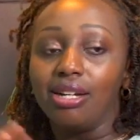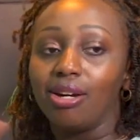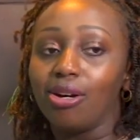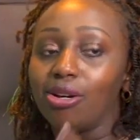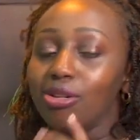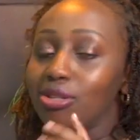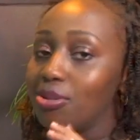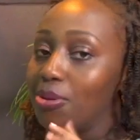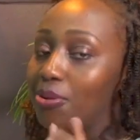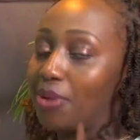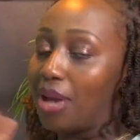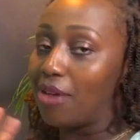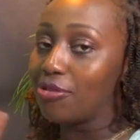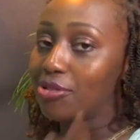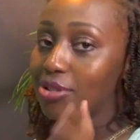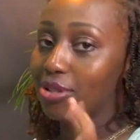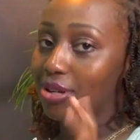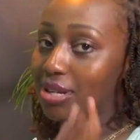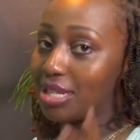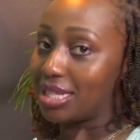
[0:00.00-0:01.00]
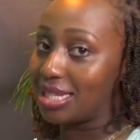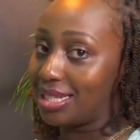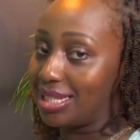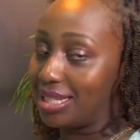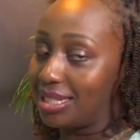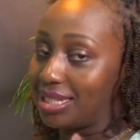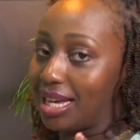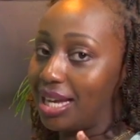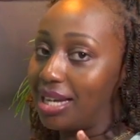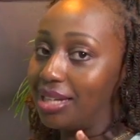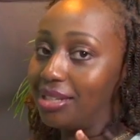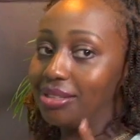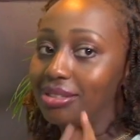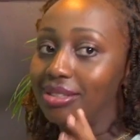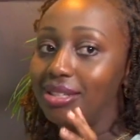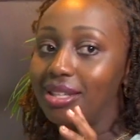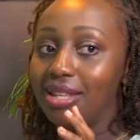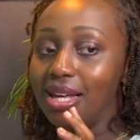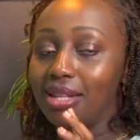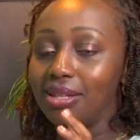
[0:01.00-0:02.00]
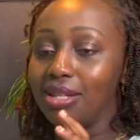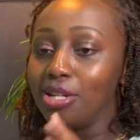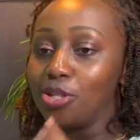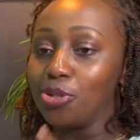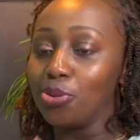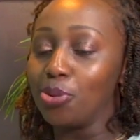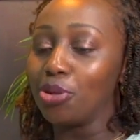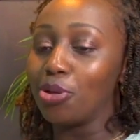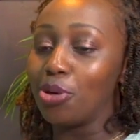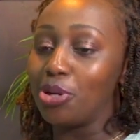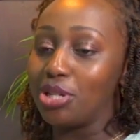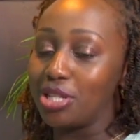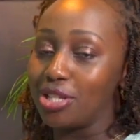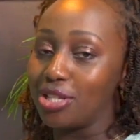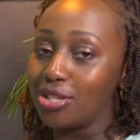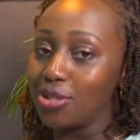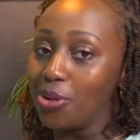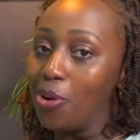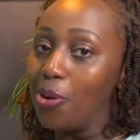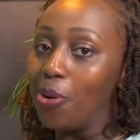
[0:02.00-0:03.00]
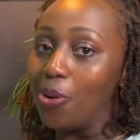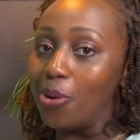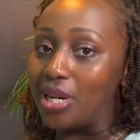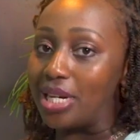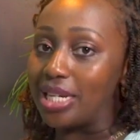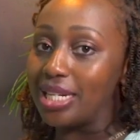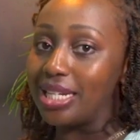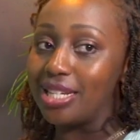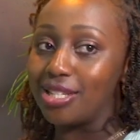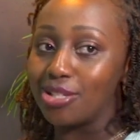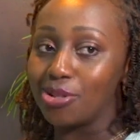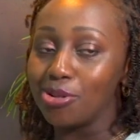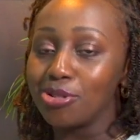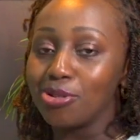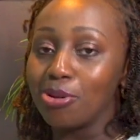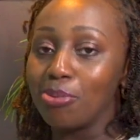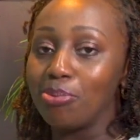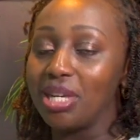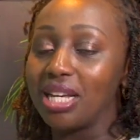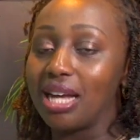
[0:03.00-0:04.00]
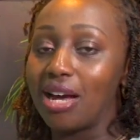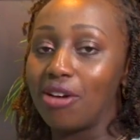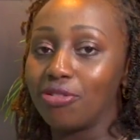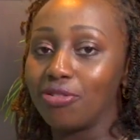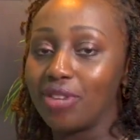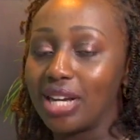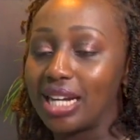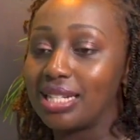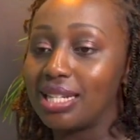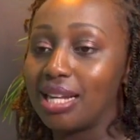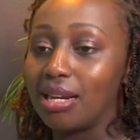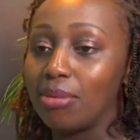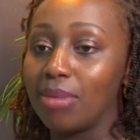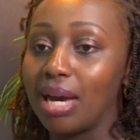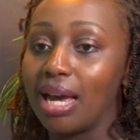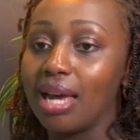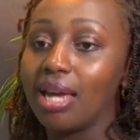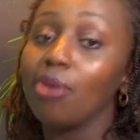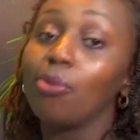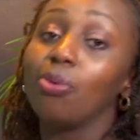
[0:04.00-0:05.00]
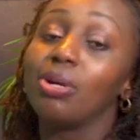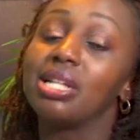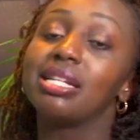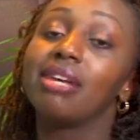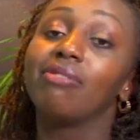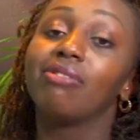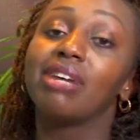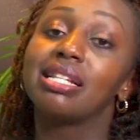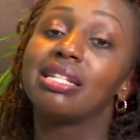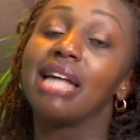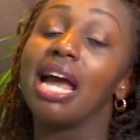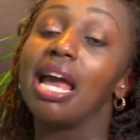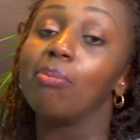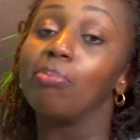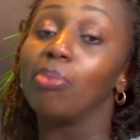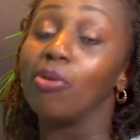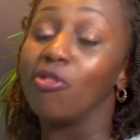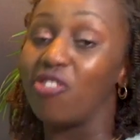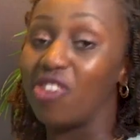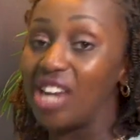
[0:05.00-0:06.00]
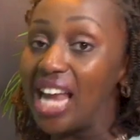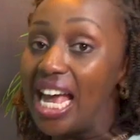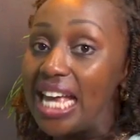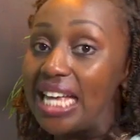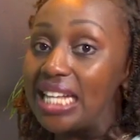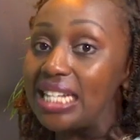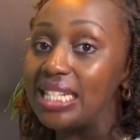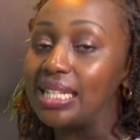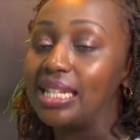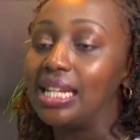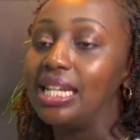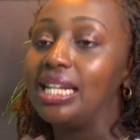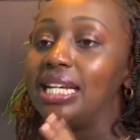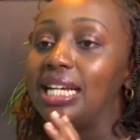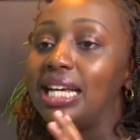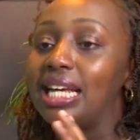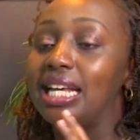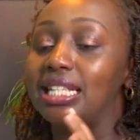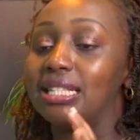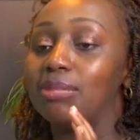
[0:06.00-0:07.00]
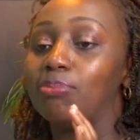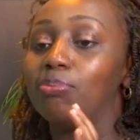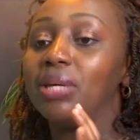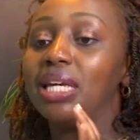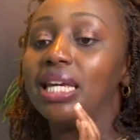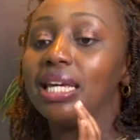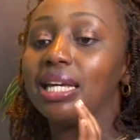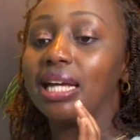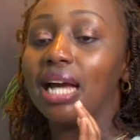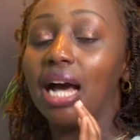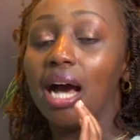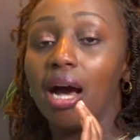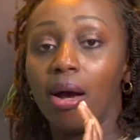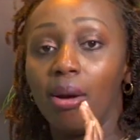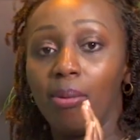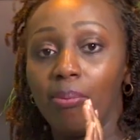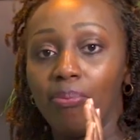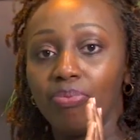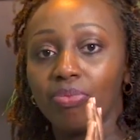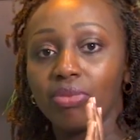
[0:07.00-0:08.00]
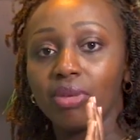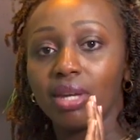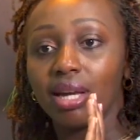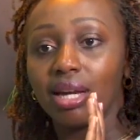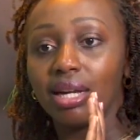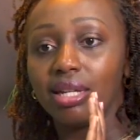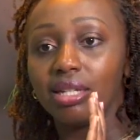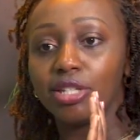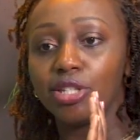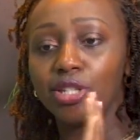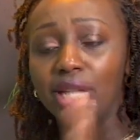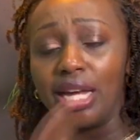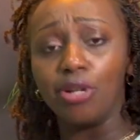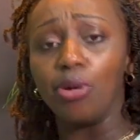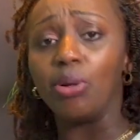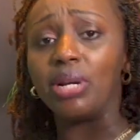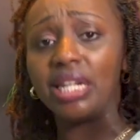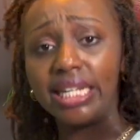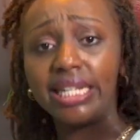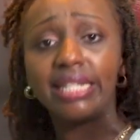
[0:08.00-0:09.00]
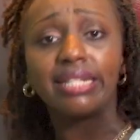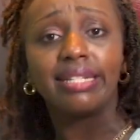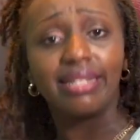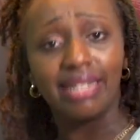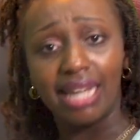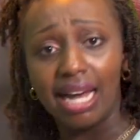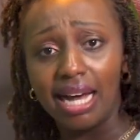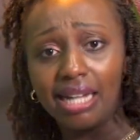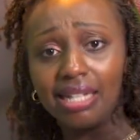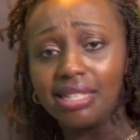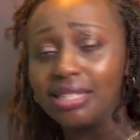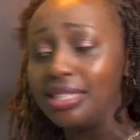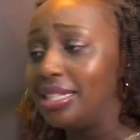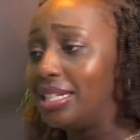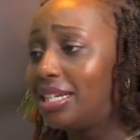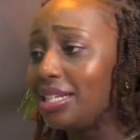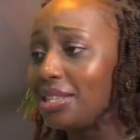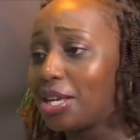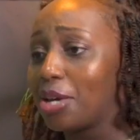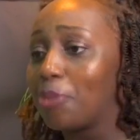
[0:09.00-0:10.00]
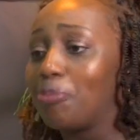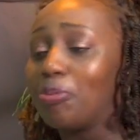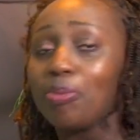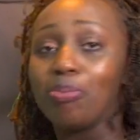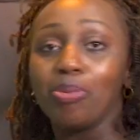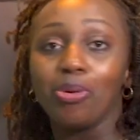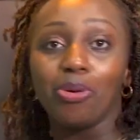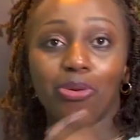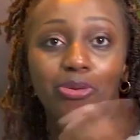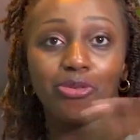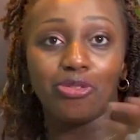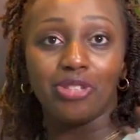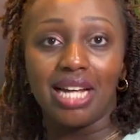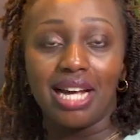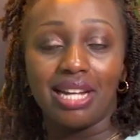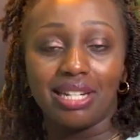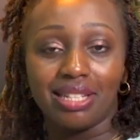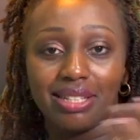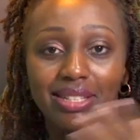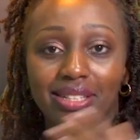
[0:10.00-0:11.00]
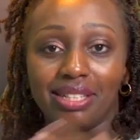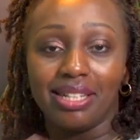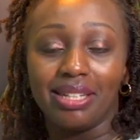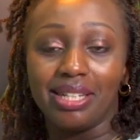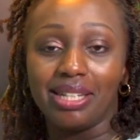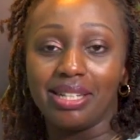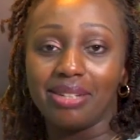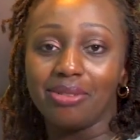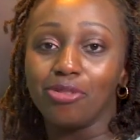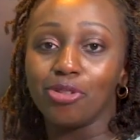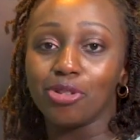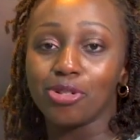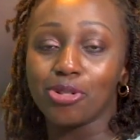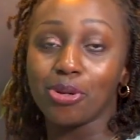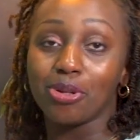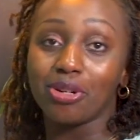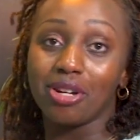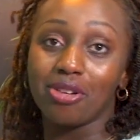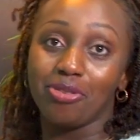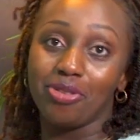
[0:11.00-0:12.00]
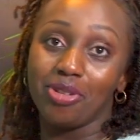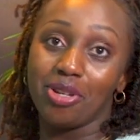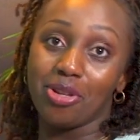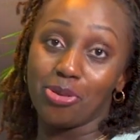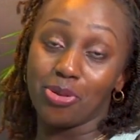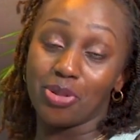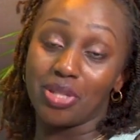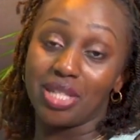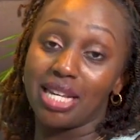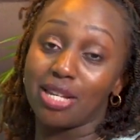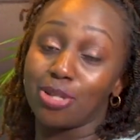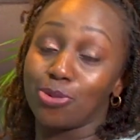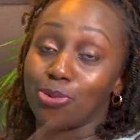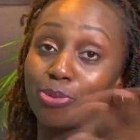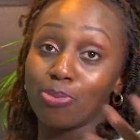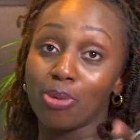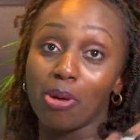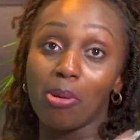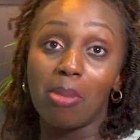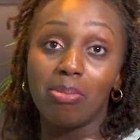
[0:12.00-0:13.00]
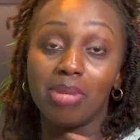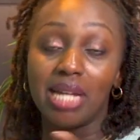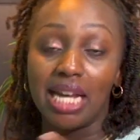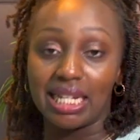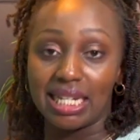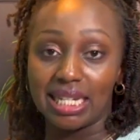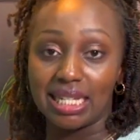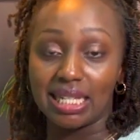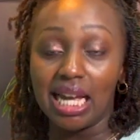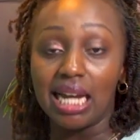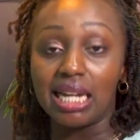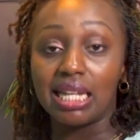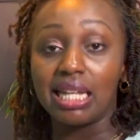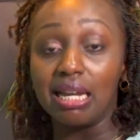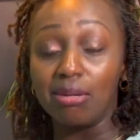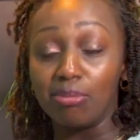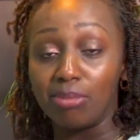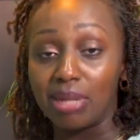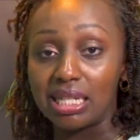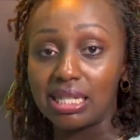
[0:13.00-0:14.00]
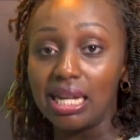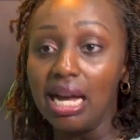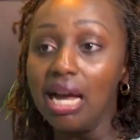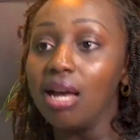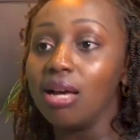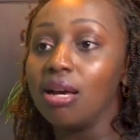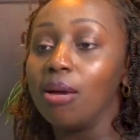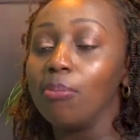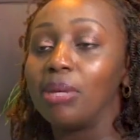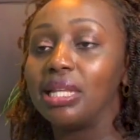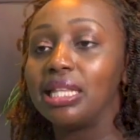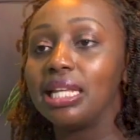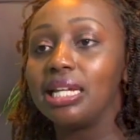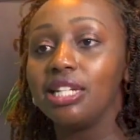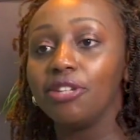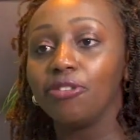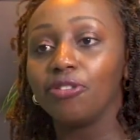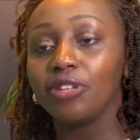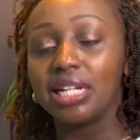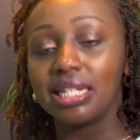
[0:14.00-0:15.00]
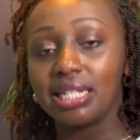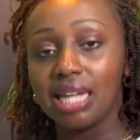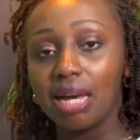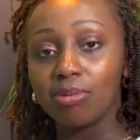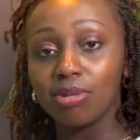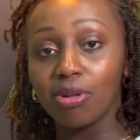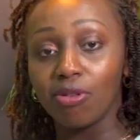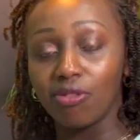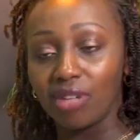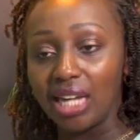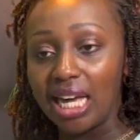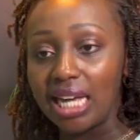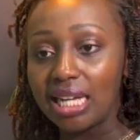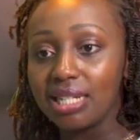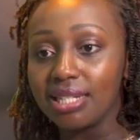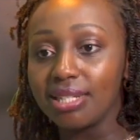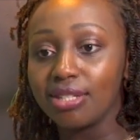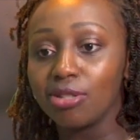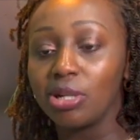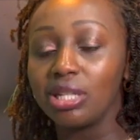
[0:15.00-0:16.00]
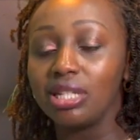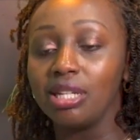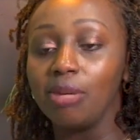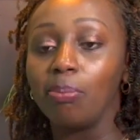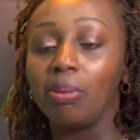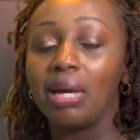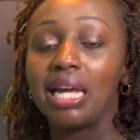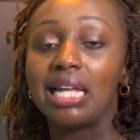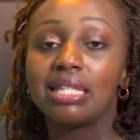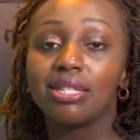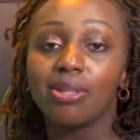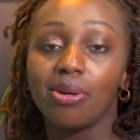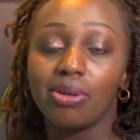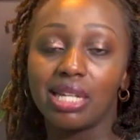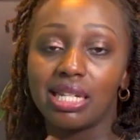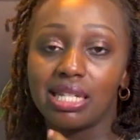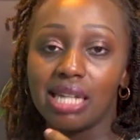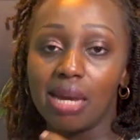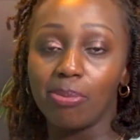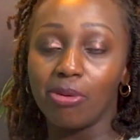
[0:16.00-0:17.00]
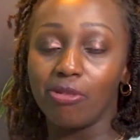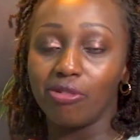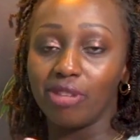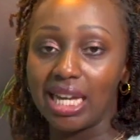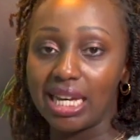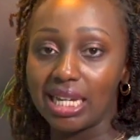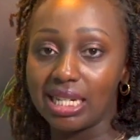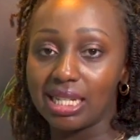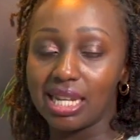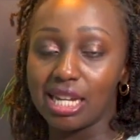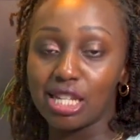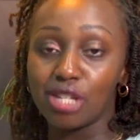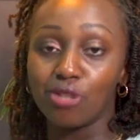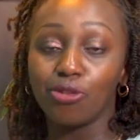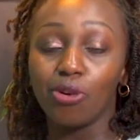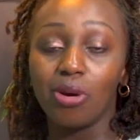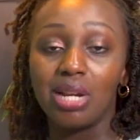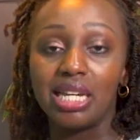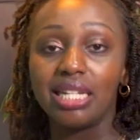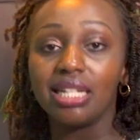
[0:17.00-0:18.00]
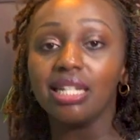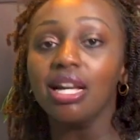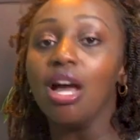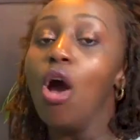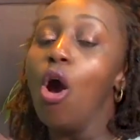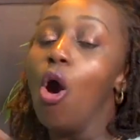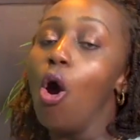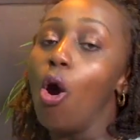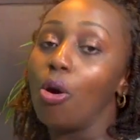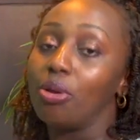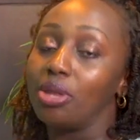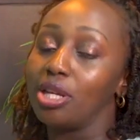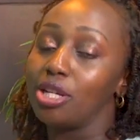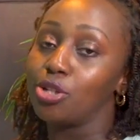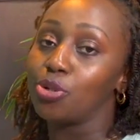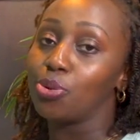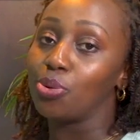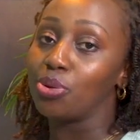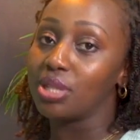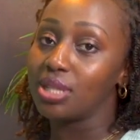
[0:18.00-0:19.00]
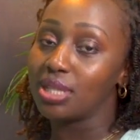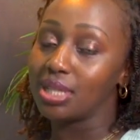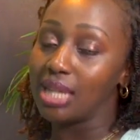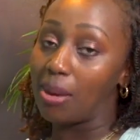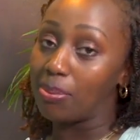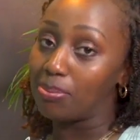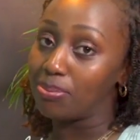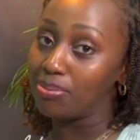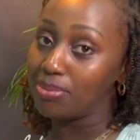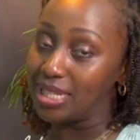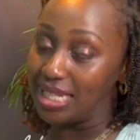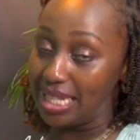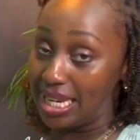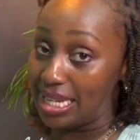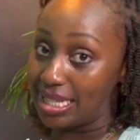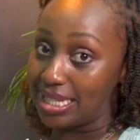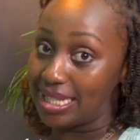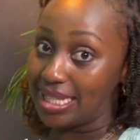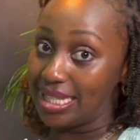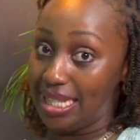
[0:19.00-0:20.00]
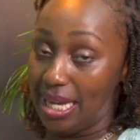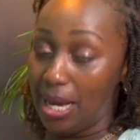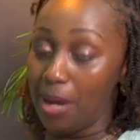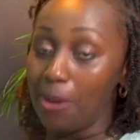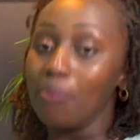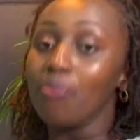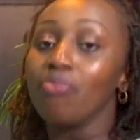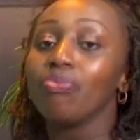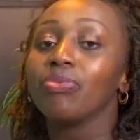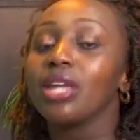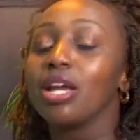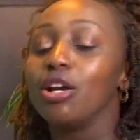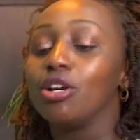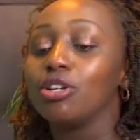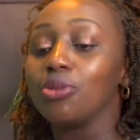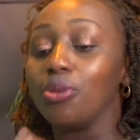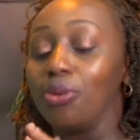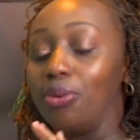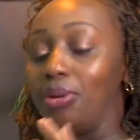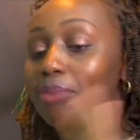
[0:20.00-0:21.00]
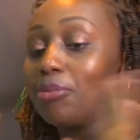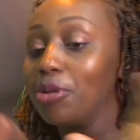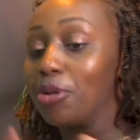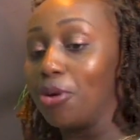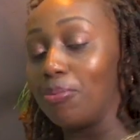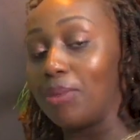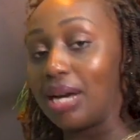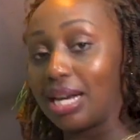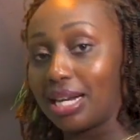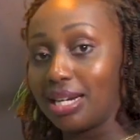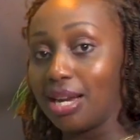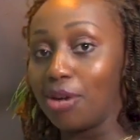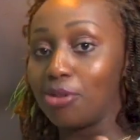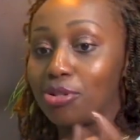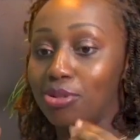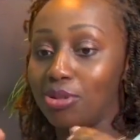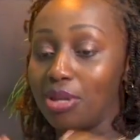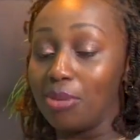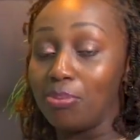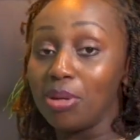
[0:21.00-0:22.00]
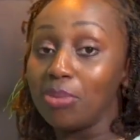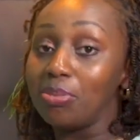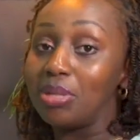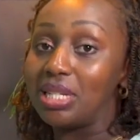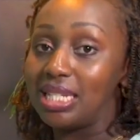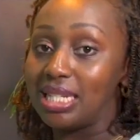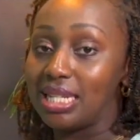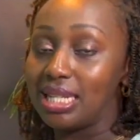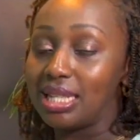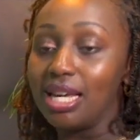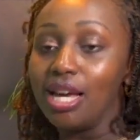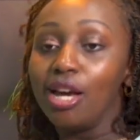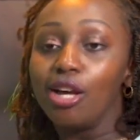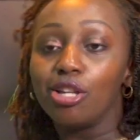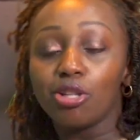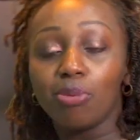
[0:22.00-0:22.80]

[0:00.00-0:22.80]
Also, we have to consider that the tooth on its own is also being affected by whatever type of light is being shed on it. Yeah, I think people who've done photography and those things would probably understand that better. But there are different types of light, so it depends on the type of light that's falling on the tooth substance. Yeah. So let me go back now to the baby teeth.